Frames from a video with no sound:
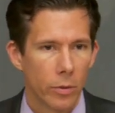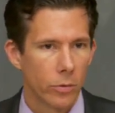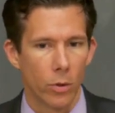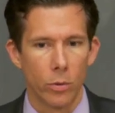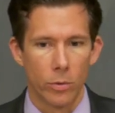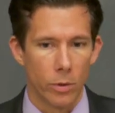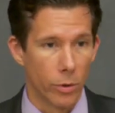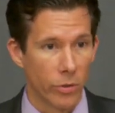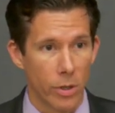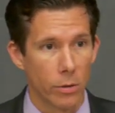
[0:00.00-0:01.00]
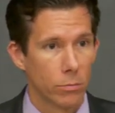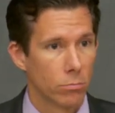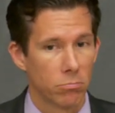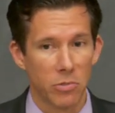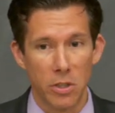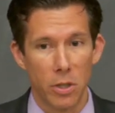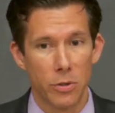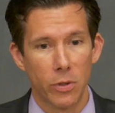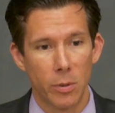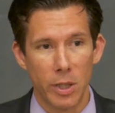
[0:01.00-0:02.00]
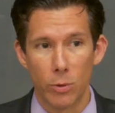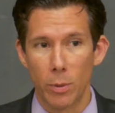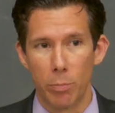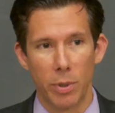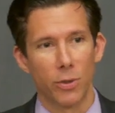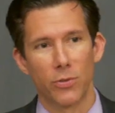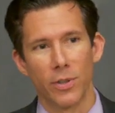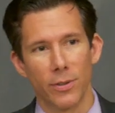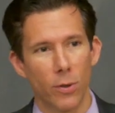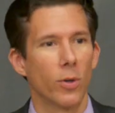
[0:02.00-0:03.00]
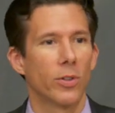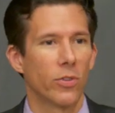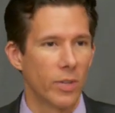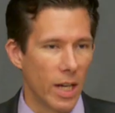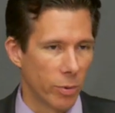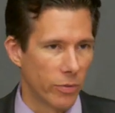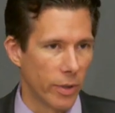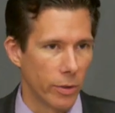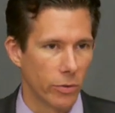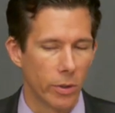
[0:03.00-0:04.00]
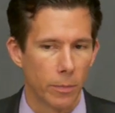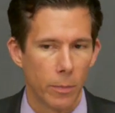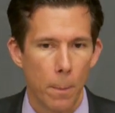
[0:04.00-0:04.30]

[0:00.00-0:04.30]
So you're a sinner, technology is going to make you a bigger sinner or just amplify your sin.